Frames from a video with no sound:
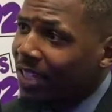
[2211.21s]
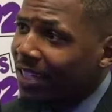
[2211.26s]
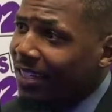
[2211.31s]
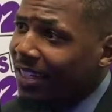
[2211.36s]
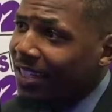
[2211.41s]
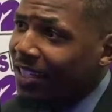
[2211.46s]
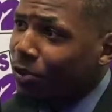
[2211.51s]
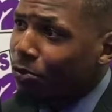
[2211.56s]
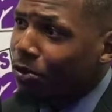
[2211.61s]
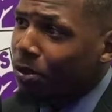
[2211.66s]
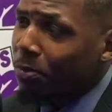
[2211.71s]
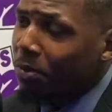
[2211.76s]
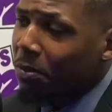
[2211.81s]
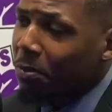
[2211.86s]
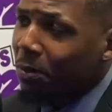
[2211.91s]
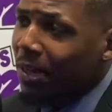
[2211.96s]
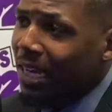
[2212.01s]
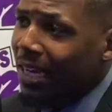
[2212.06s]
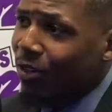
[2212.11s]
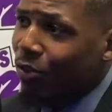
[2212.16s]
did do
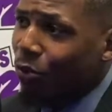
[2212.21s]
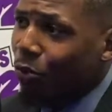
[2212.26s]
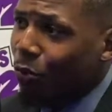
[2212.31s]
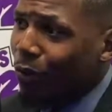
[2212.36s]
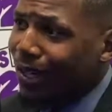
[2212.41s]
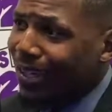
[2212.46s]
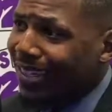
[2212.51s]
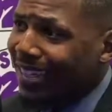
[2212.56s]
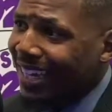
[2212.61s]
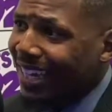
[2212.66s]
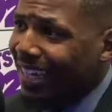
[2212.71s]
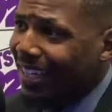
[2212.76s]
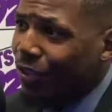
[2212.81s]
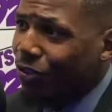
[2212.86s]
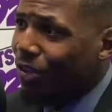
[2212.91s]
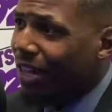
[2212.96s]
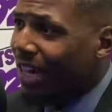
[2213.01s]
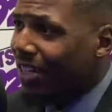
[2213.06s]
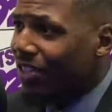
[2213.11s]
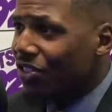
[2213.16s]
something bad on one day,
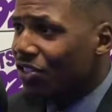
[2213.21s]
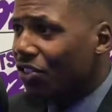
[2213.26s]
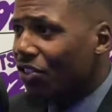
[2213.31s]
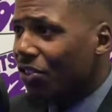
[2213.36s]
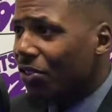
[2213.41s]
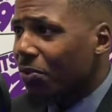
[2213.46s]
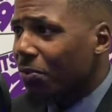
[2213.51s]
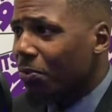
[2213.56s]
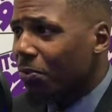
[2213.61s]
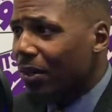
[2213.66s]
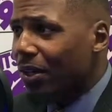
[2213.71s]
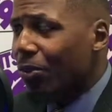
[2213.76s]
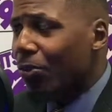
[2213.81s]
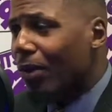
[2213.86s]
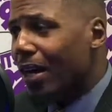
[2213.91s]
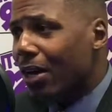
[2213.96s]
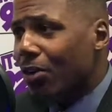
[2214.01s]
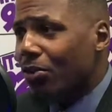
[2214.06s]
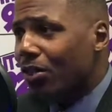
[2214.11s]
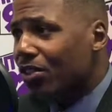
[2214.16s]
you got to be
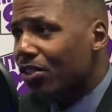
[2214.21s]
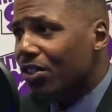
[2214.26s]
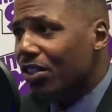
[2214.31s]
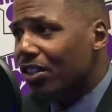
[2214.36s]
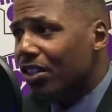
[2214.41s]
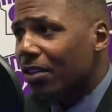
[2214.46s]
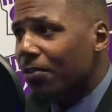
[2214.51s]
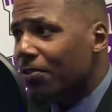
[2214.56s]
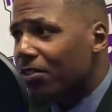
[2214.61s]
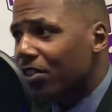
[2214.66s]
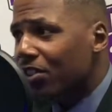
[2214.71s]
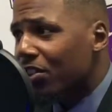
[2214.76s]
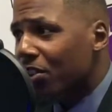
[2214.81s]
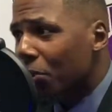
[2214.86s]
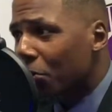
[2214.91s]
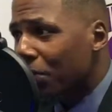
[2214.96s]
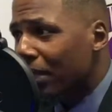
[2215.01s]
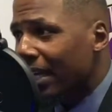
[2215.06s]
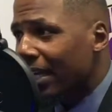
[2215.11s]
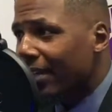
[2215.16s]
around us enough to
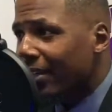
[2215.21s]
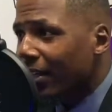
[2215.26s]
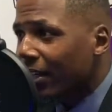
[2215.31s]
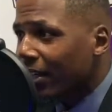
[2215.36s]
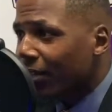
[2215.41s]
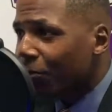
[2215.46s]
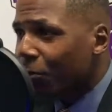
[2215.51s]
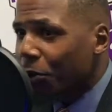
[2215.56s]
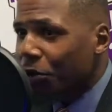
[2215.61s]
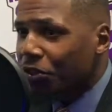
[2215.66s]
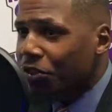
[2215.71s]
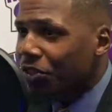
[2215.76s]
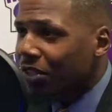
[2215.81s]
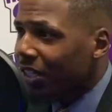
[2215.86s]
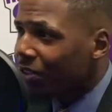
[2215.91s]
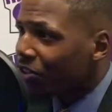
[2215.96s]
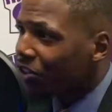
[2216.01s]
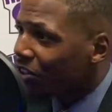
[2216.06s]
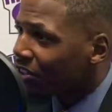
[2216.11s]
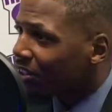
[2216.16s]
know that
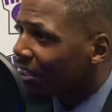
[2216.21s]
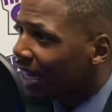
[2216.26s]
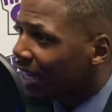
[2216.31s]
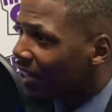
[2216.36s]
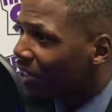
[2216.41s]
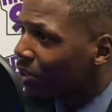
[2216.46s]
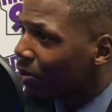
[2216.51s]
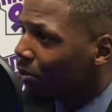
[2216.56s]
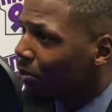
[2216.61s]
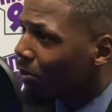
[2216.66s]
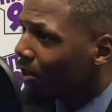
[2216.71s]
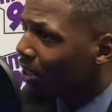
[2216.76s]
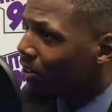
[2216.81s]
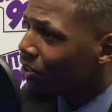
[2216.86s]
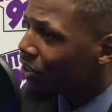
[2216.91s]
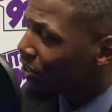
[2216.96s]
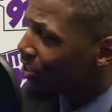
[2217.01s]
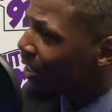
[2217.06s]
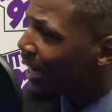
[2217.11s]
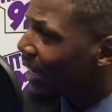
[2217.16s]
they're just like you. They're
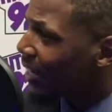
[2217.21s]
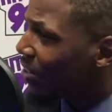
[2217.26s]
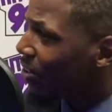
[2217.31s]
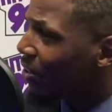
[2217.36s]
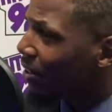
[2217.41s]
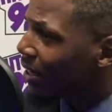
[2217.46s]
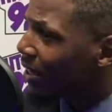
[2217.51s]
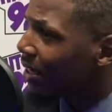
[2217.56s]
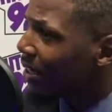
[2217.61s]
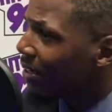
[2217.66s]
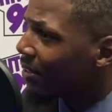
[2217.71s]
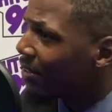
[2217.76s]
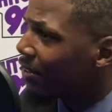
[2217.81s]
just like your kids.